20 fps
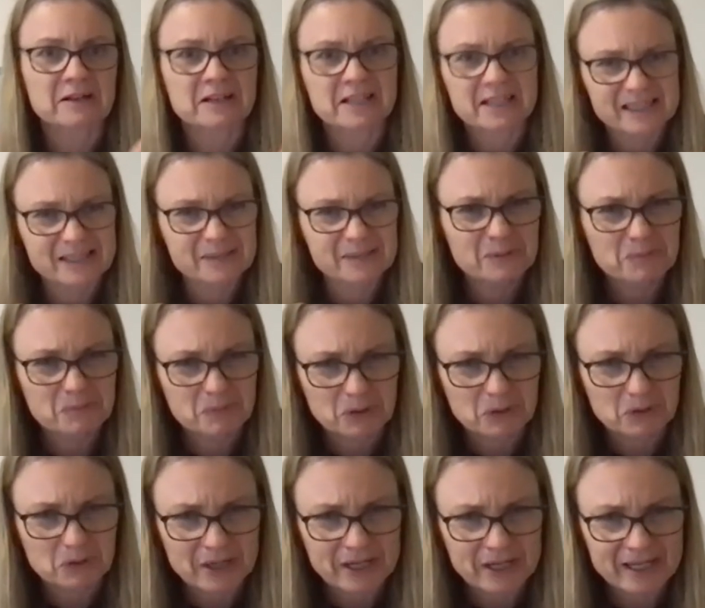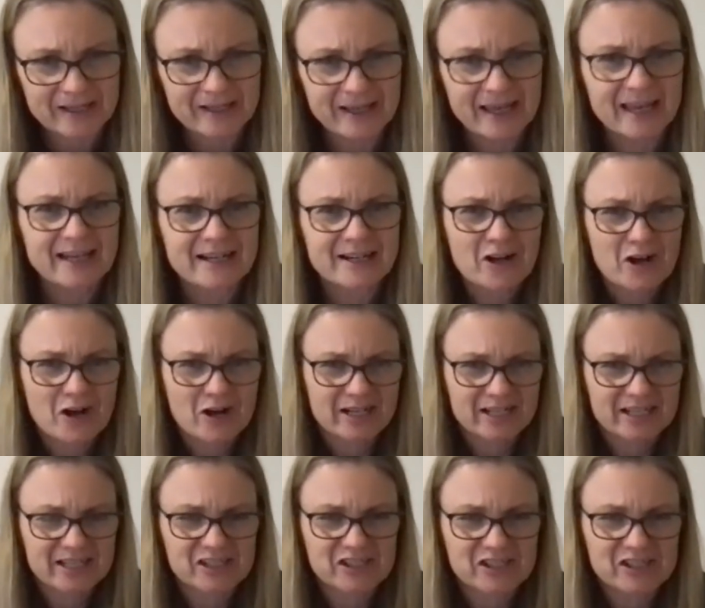and it gets a bit boring and kind
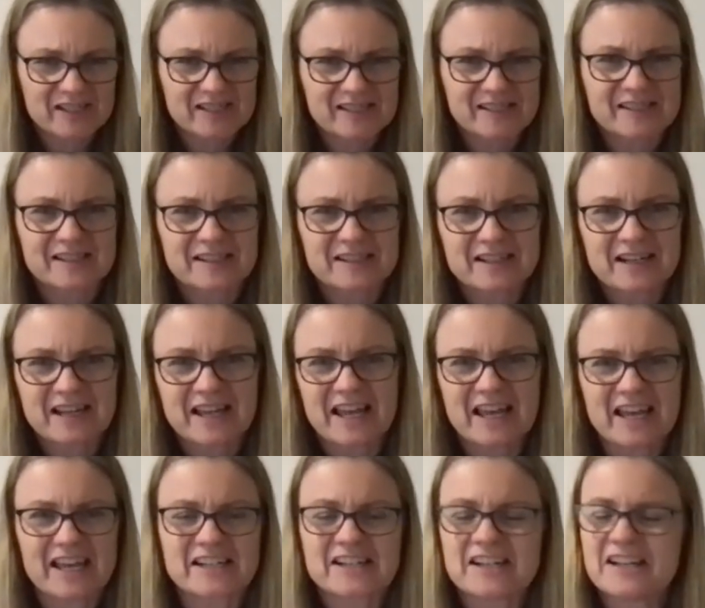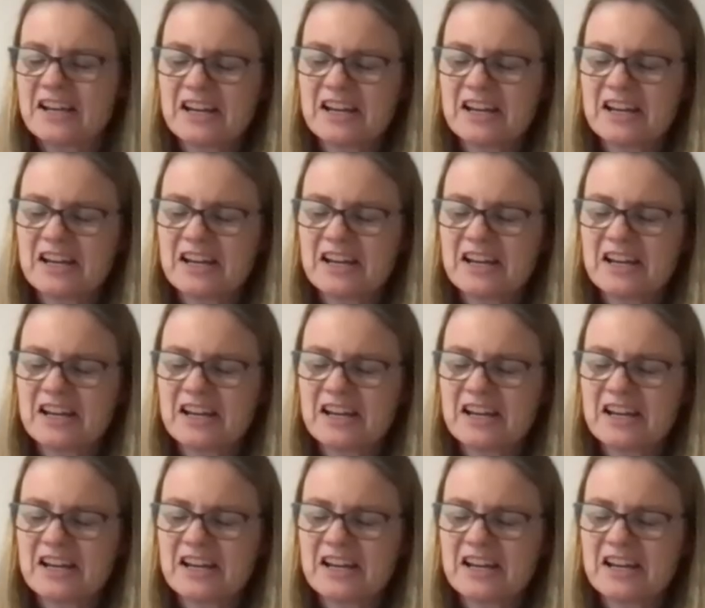of congested. And